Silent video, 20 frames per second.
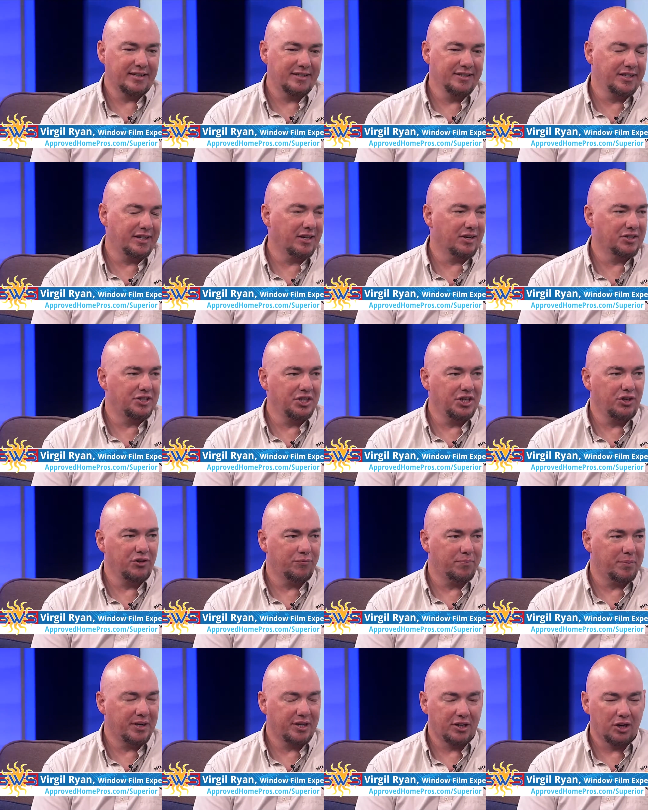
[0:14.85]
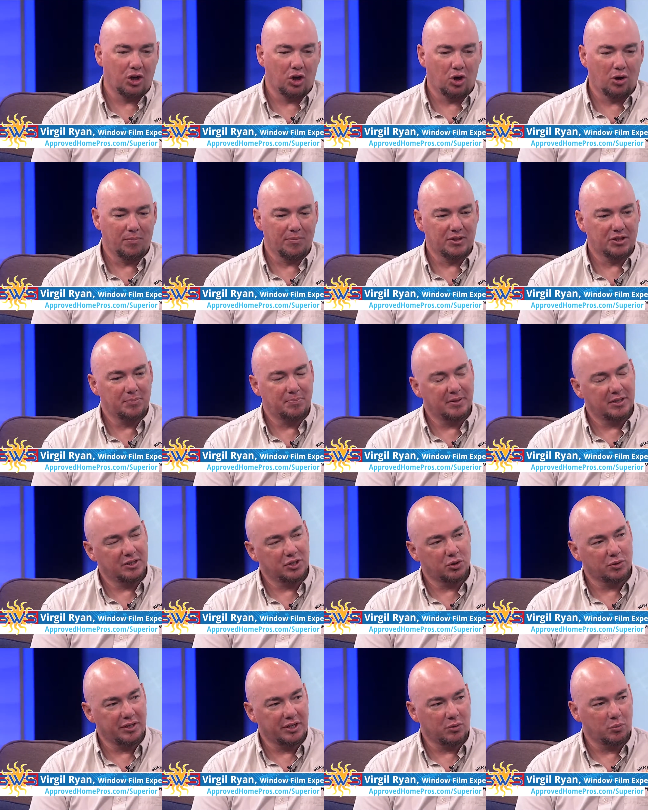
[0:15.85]
can guarantee you've been in a home that's been
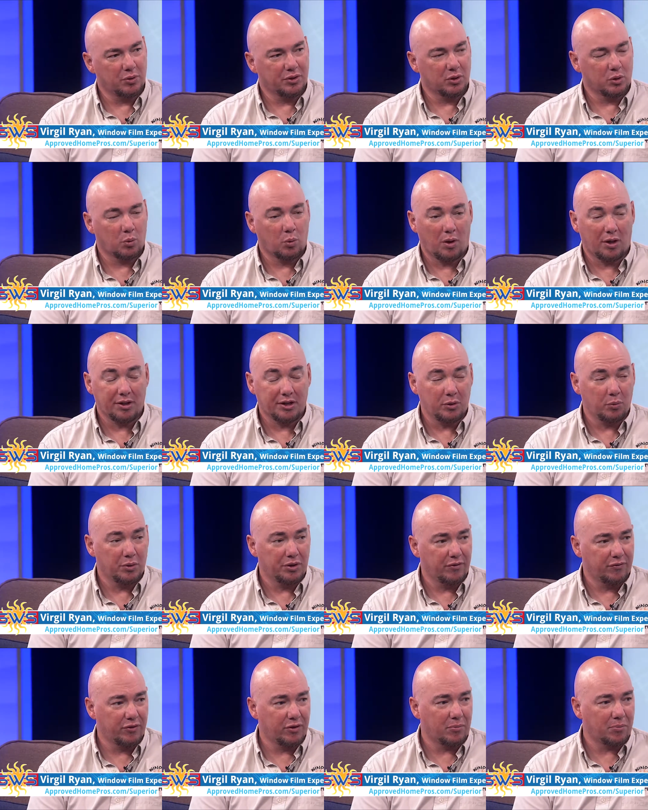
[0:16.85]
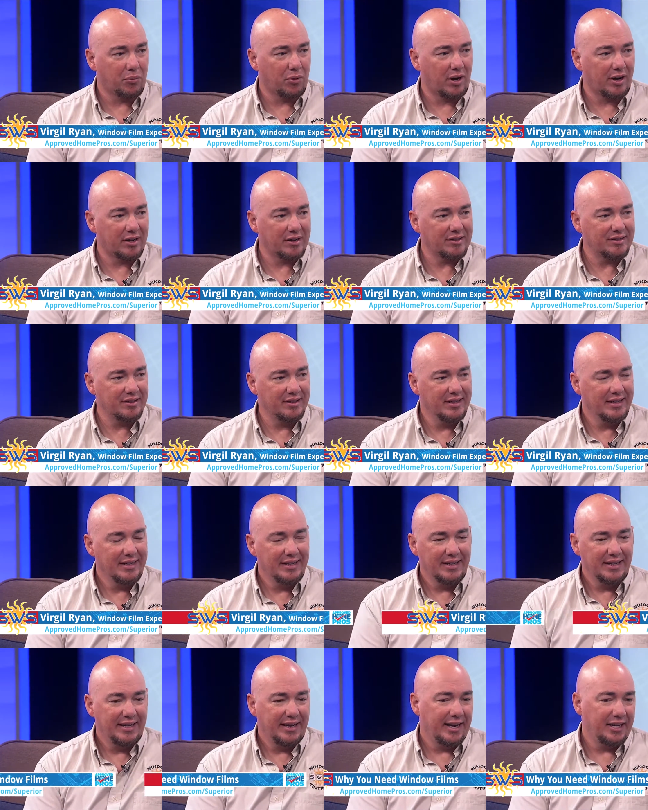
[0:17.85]
treated with a quality window film product
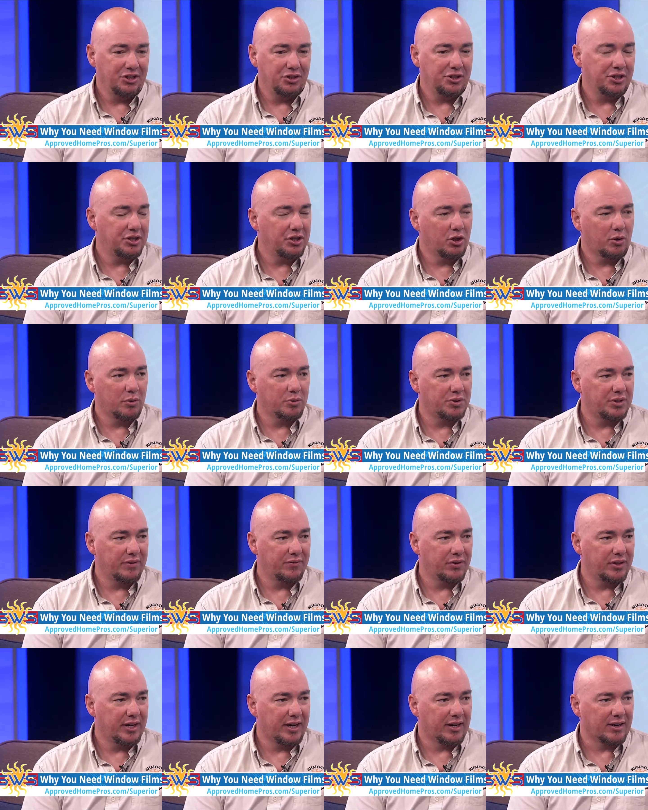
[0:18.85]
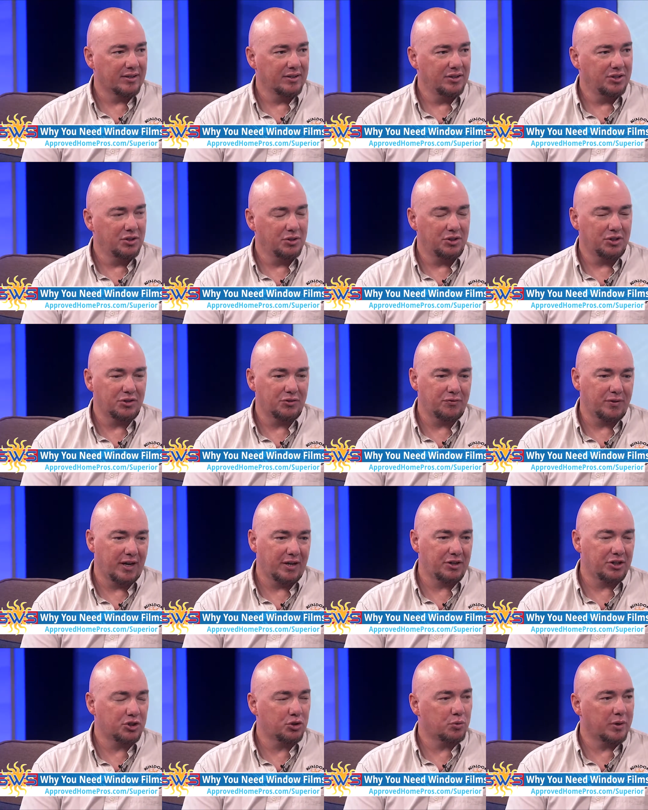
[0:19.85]
and you didn't know it was even there. You just
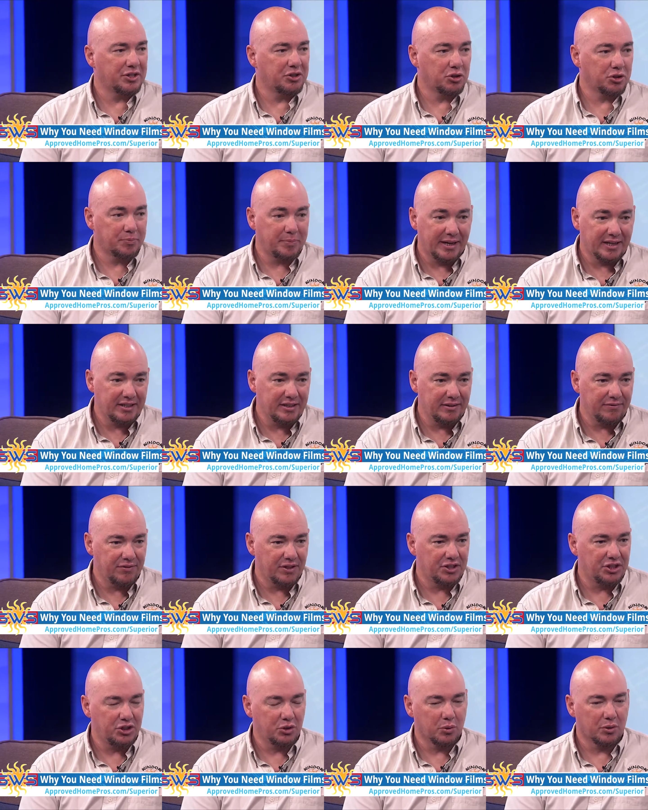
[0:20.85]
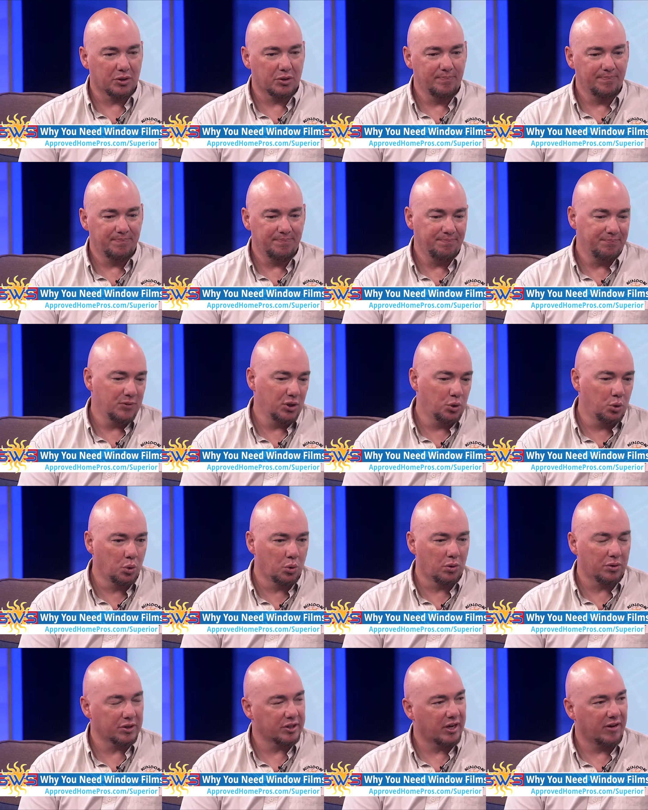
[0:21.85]
found it's retrospective, that you were
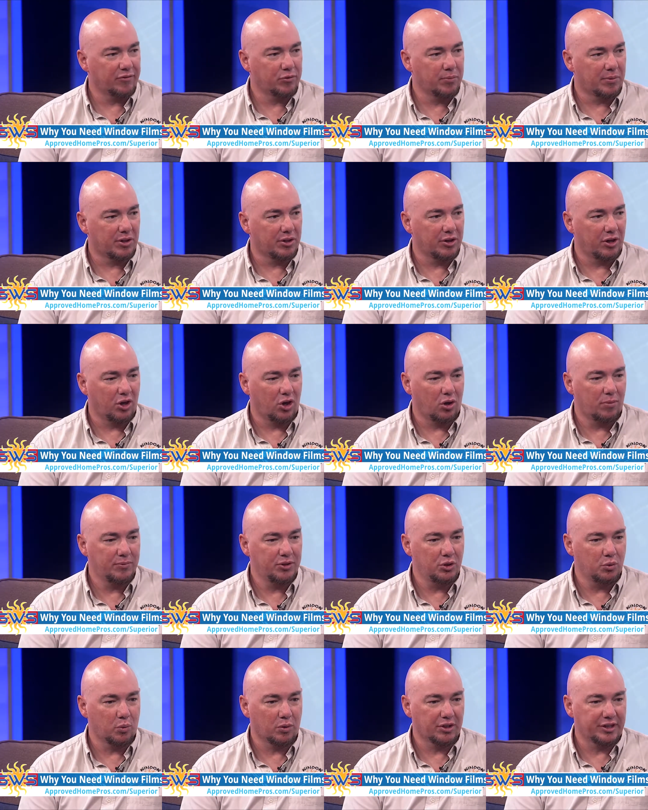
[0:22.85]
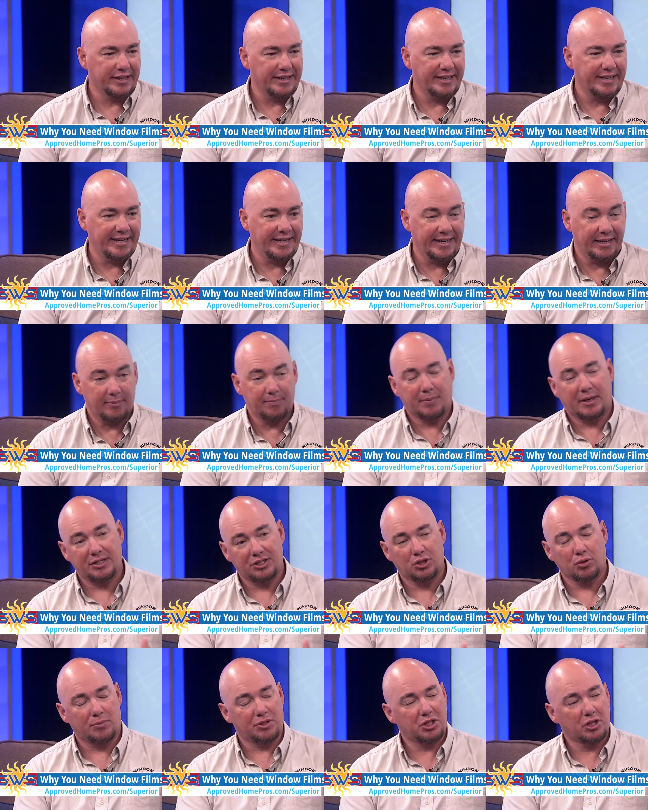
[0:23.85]
cool and comfortable in the home and you weren't getting hit by
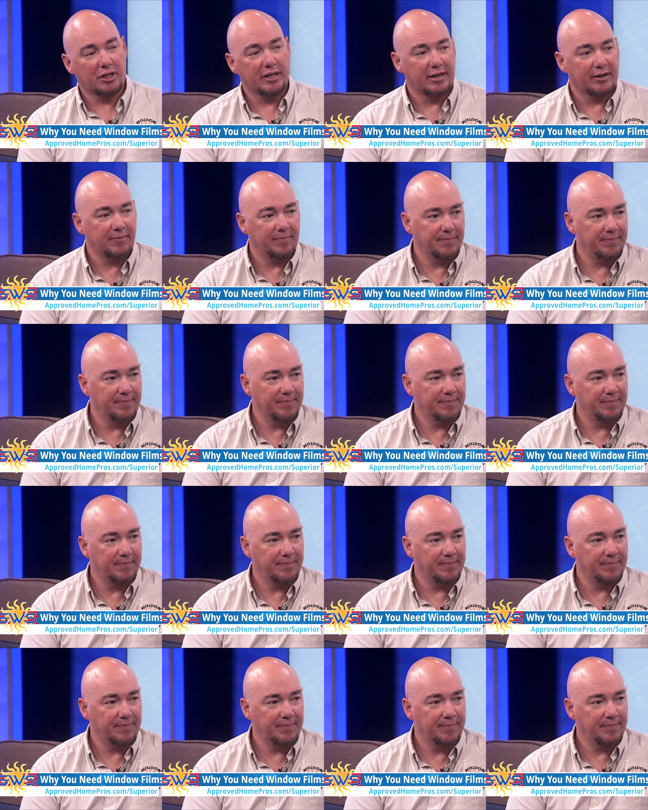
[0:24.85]
so much glare.